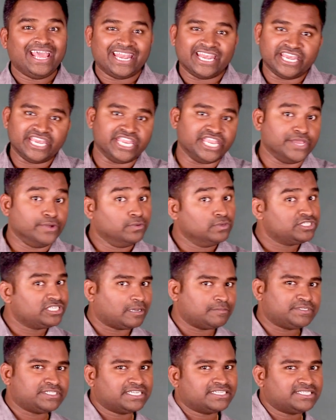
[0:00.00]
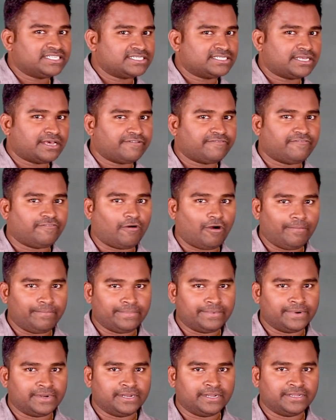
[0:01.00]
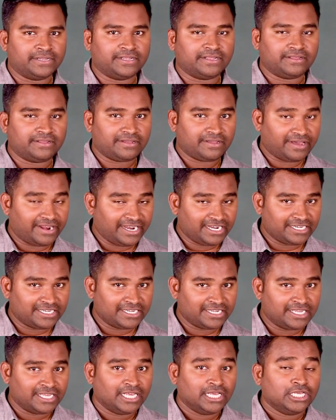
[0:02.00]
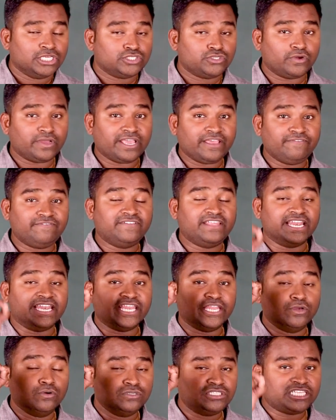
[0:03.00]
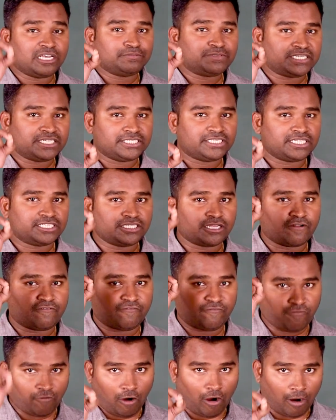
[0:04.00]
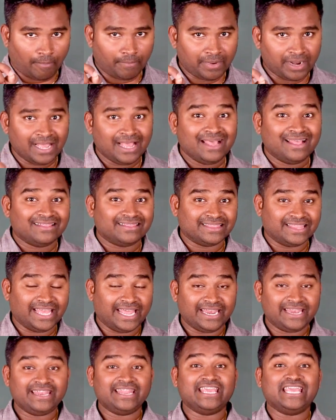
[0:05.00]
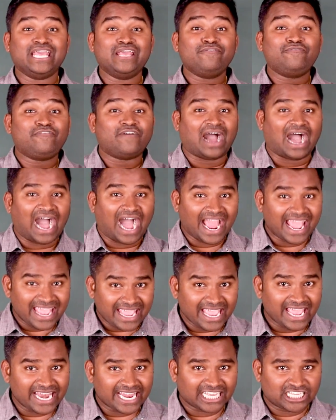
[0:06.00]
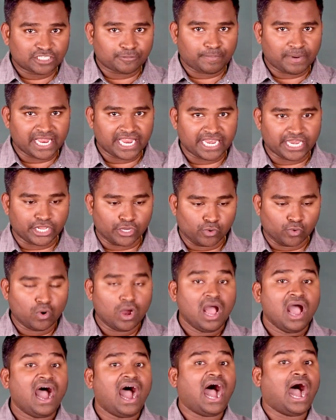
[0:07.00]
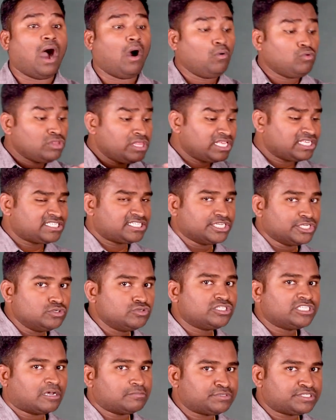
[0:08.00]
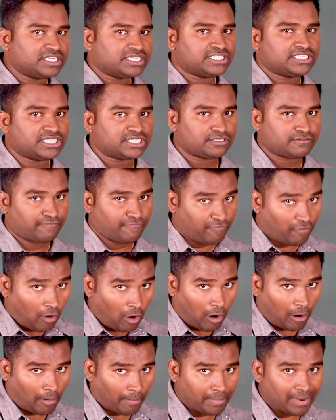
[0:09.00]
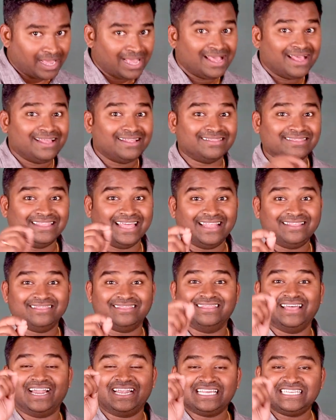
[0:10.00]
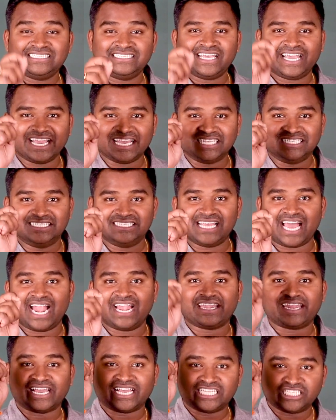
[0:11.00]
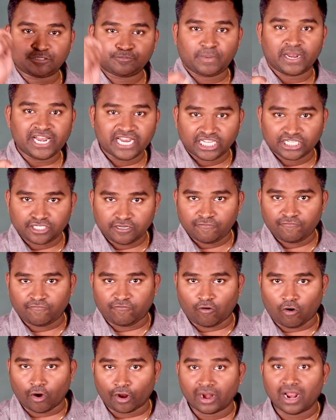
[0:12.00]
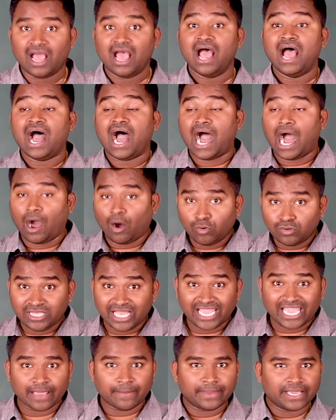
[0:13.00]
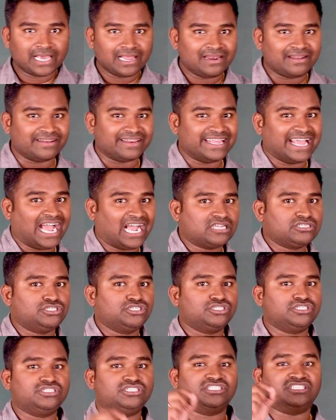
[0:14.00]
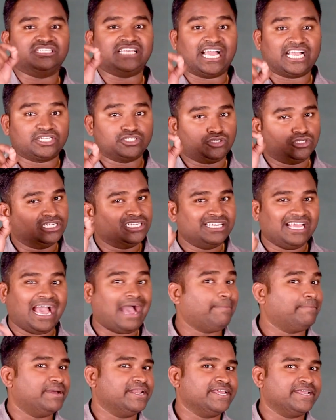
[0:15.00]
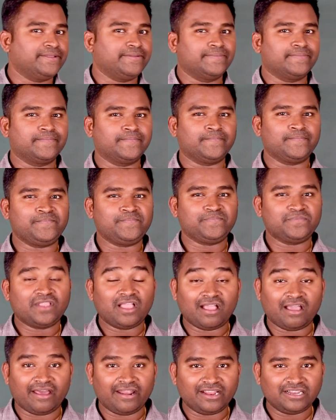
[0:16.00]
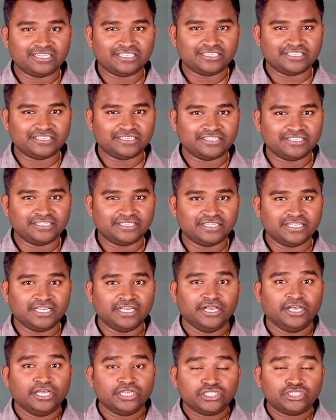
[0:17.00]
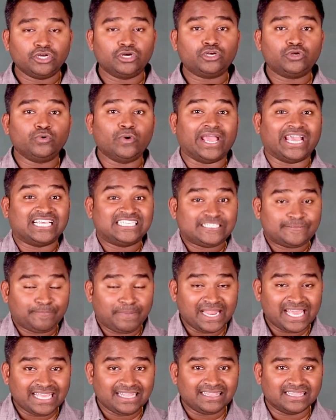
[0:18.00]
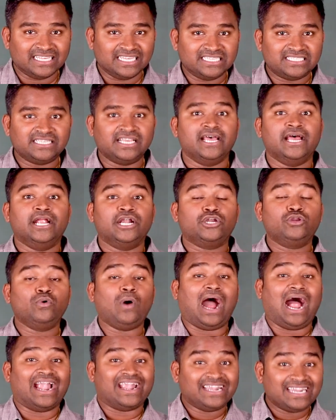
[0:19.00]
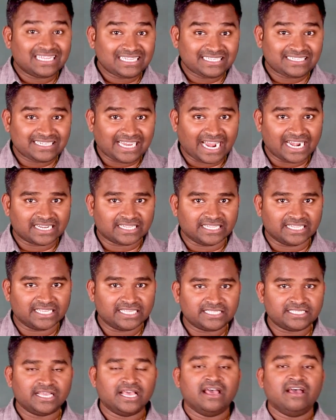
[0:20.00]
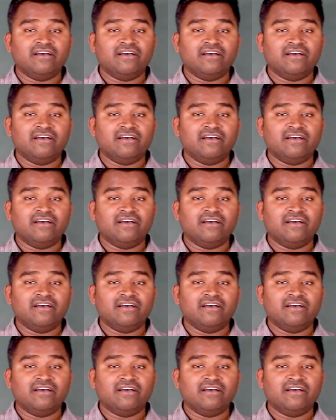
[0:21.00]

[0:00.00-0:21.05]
new substances are formed, correct? So if the new substances are formed, then if I can explain you how this new substance is formed, then that is the exact explanation for how the chemical reaction is actually happening, correct? So to explain this, to understand this,